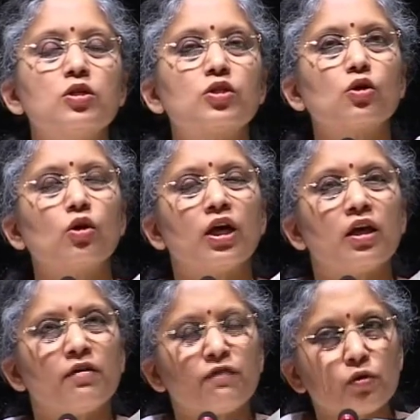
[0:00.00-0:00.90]
So
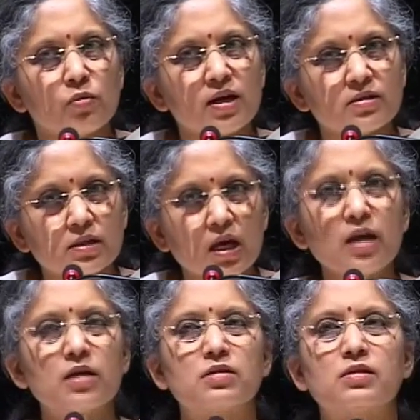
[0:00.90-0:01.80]
if you are
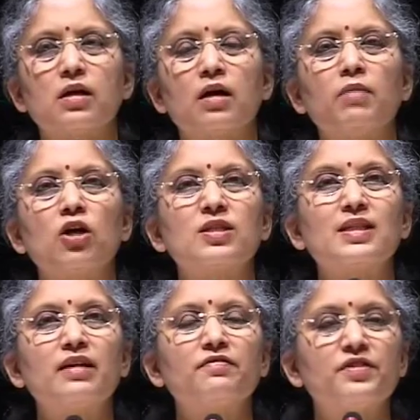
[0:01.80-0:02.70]
serious about
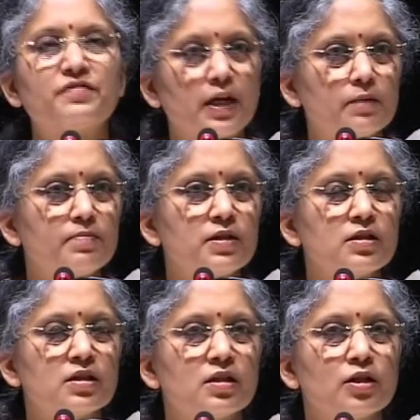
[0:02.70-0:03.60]

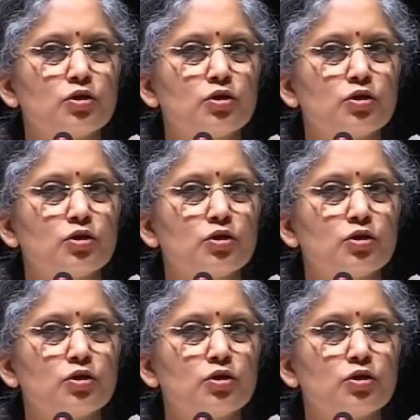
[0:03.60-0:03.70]
self-development,